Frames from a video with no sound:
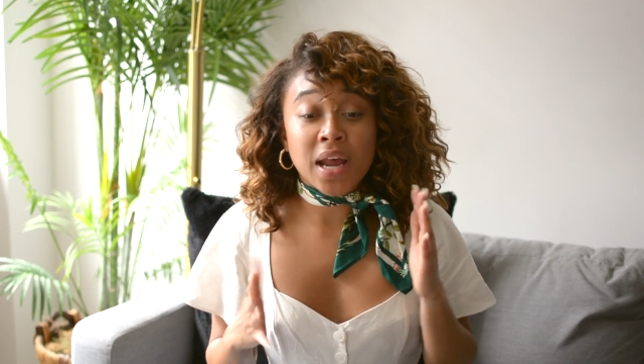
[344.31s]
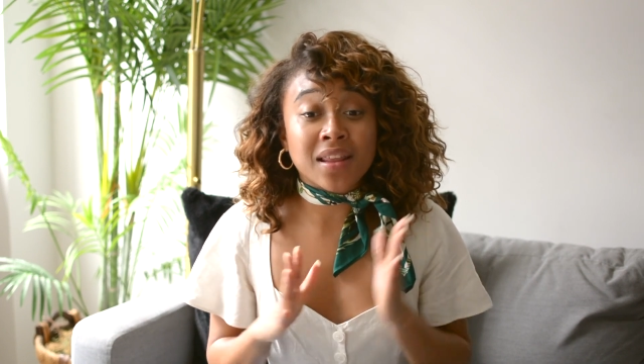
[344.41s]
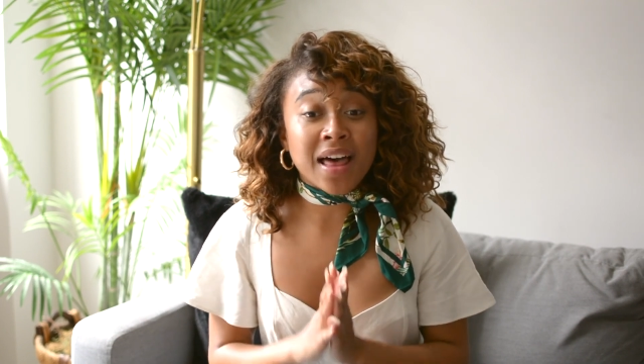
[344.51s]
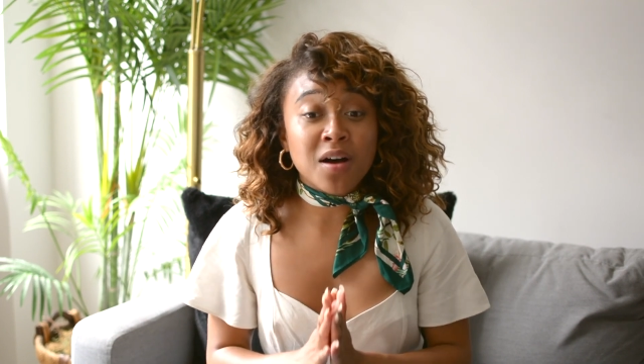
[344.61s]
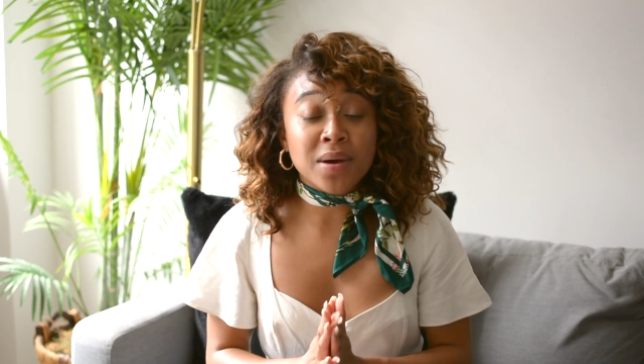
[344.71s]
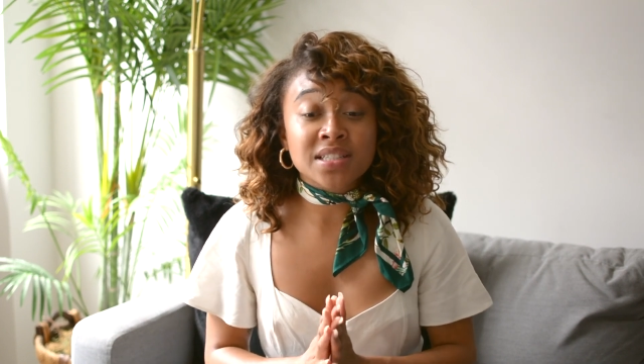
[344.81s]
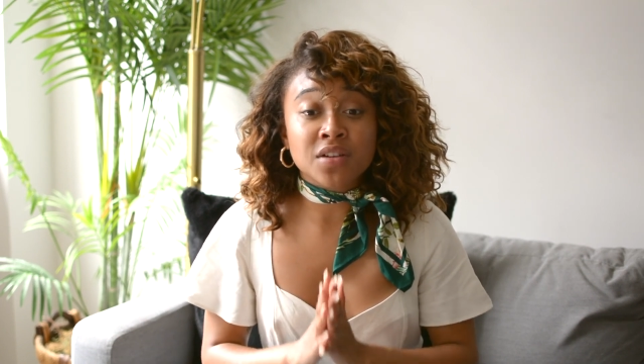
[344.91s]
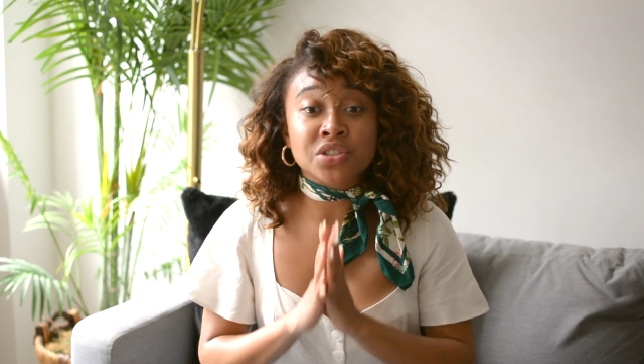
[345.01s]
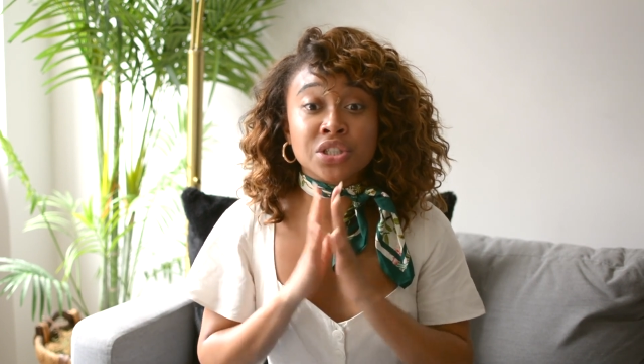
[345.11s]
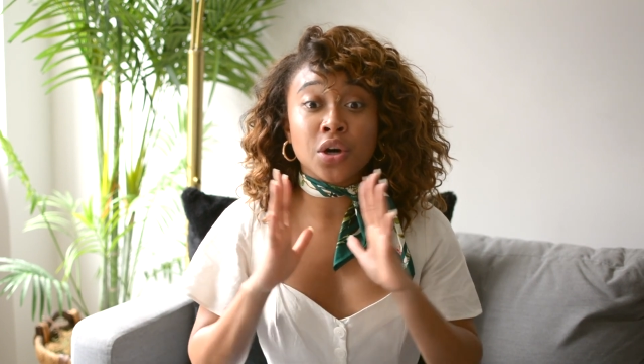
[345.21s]
When I allowed
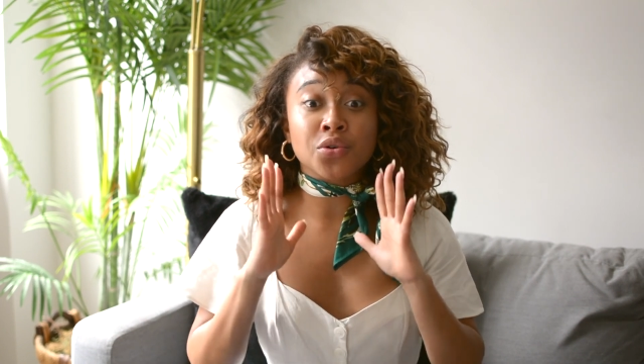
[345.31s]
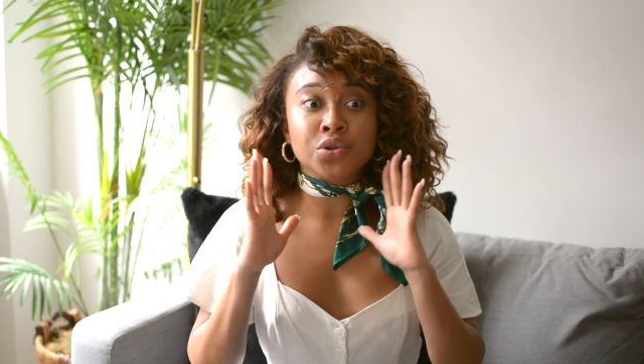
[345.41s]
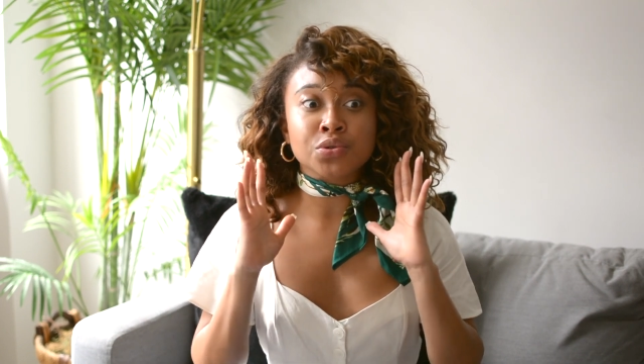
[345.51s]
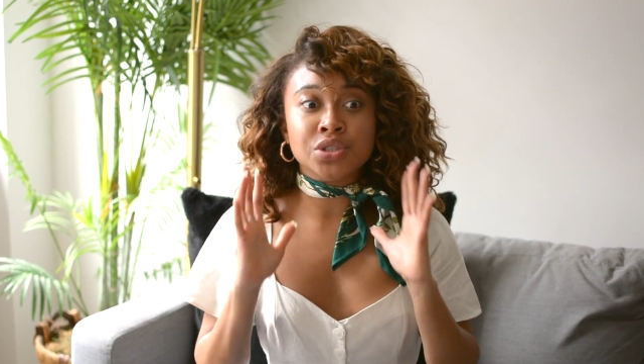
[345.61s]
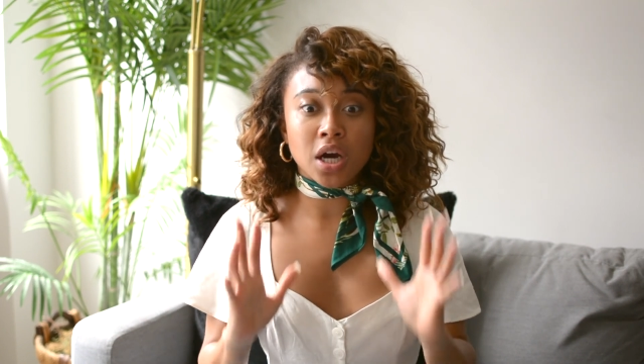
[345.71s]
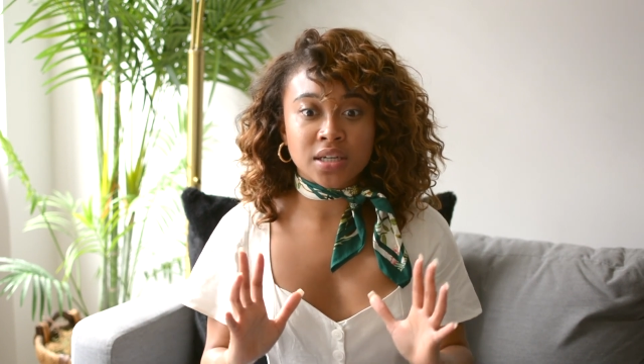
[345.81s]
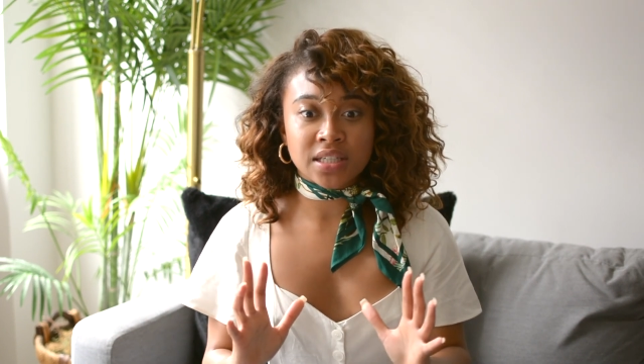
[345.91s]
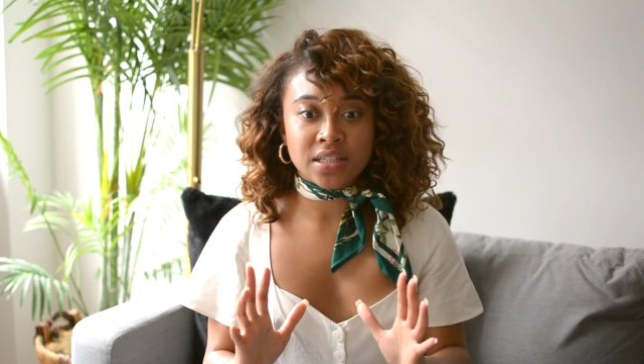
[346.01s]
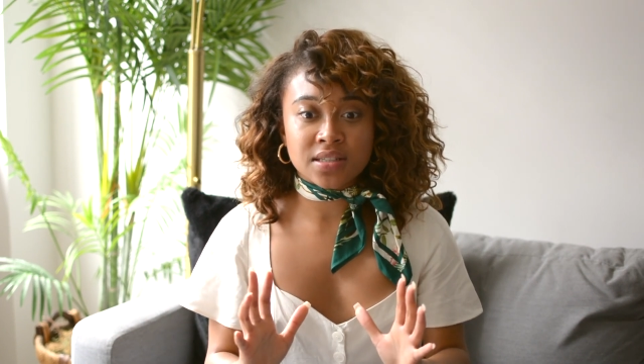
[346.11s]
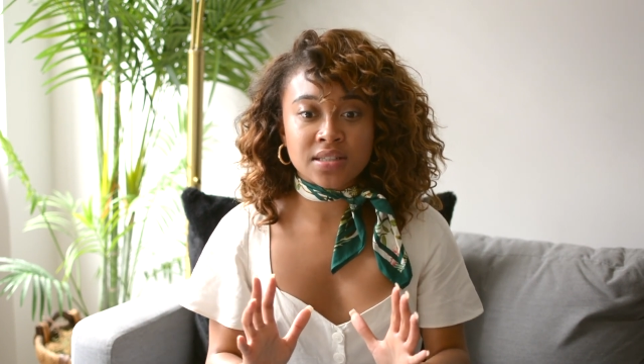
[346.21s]
myself to go through
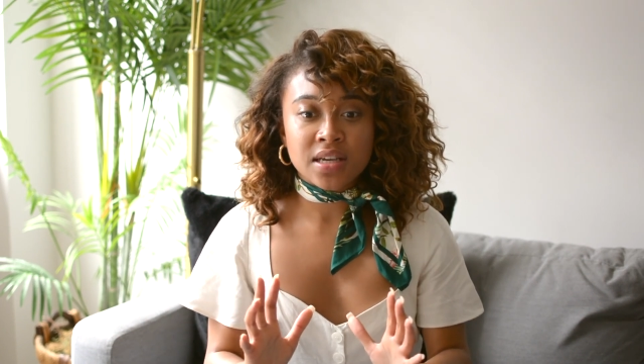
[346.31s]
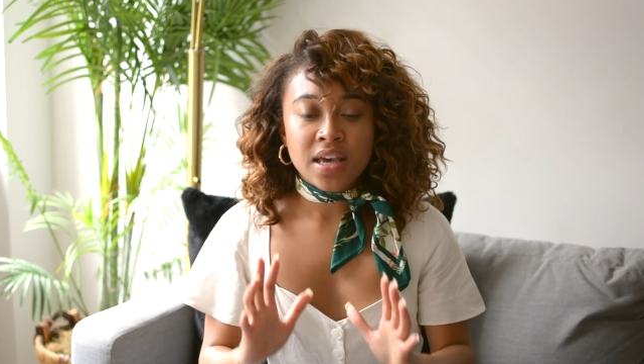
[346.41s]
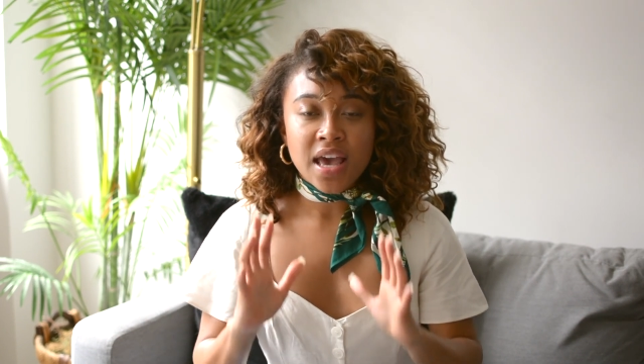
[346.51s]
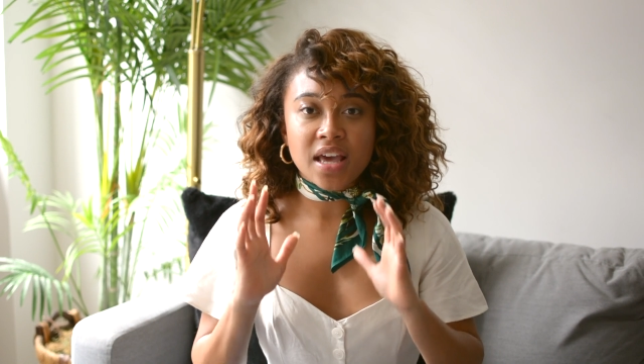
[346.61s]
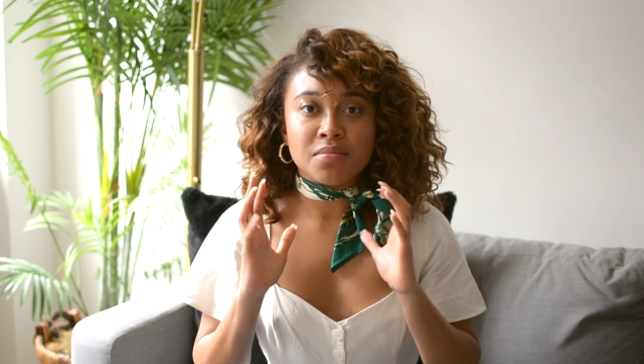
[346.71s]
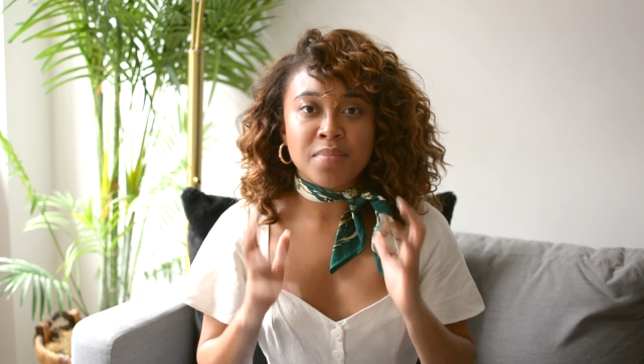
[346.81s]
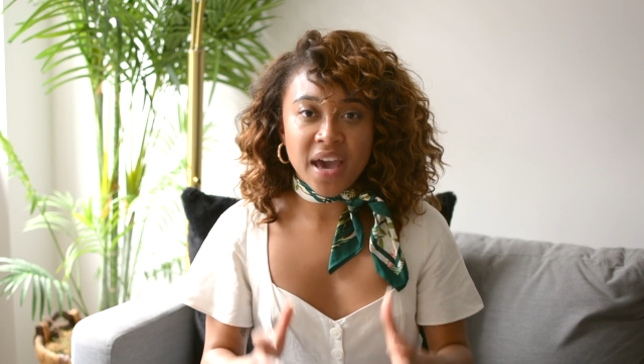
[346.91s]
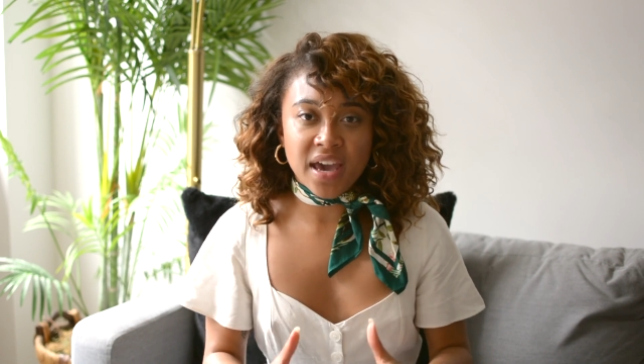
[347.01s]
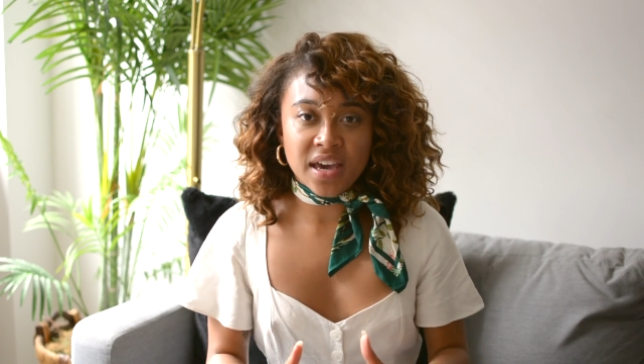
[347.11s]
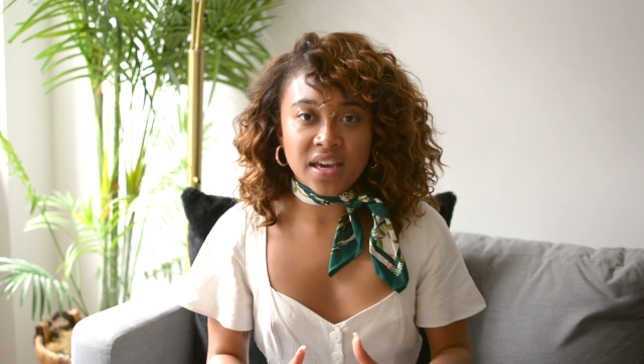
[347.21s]
darkness and
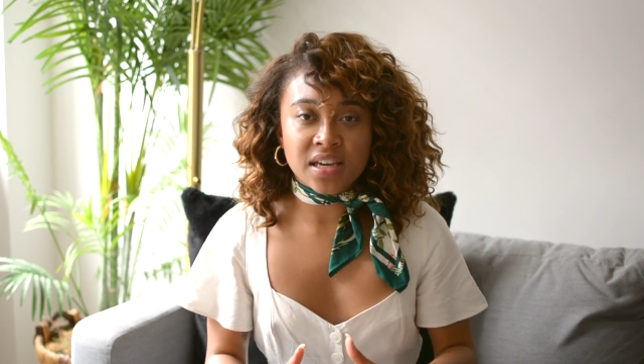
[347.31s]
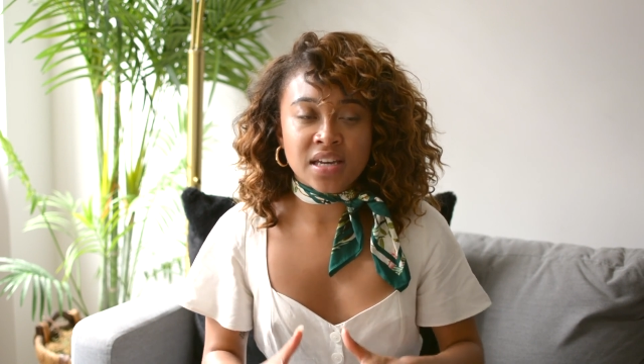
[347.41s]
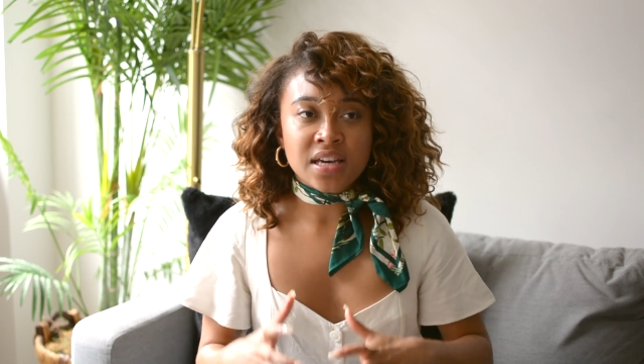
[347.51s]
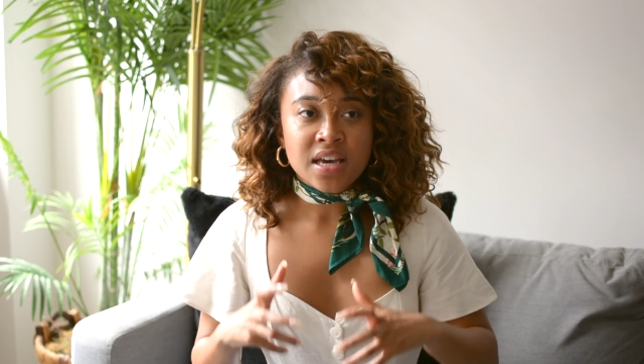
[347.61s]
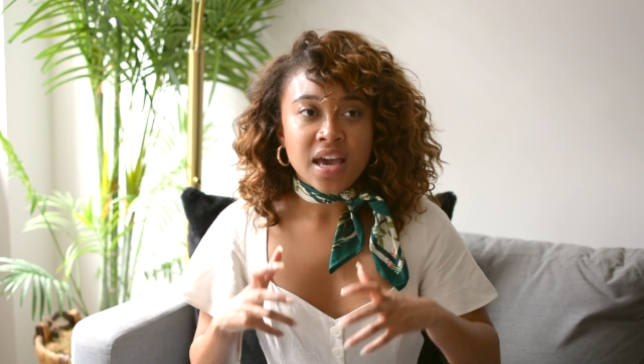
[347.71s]
pain